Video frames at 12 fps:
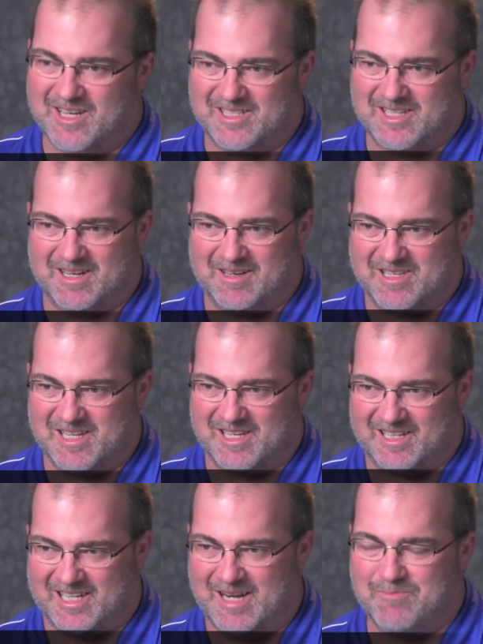to,
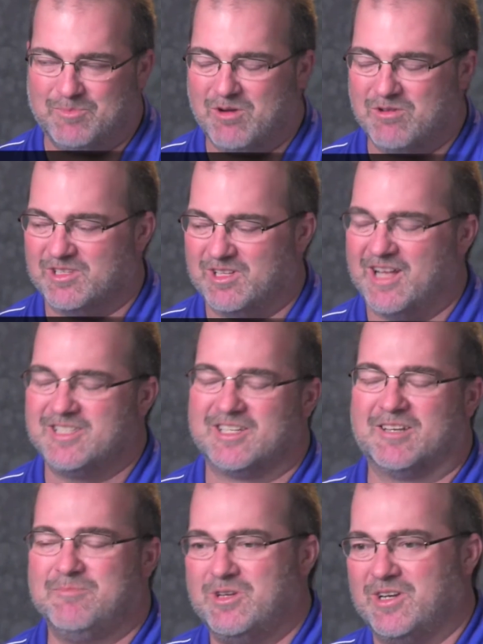to keep those lines
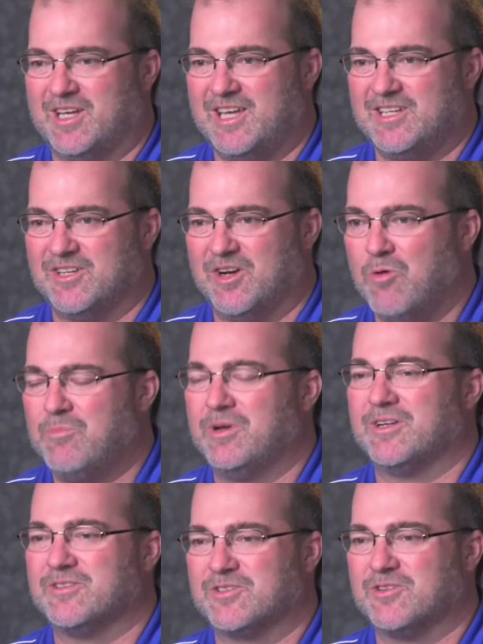of communication
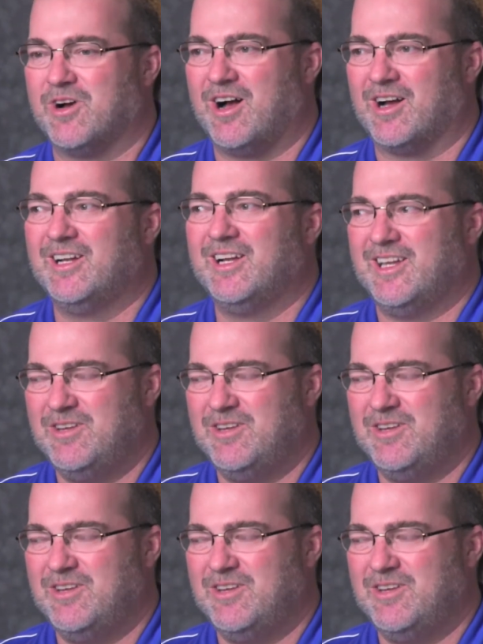open and strong,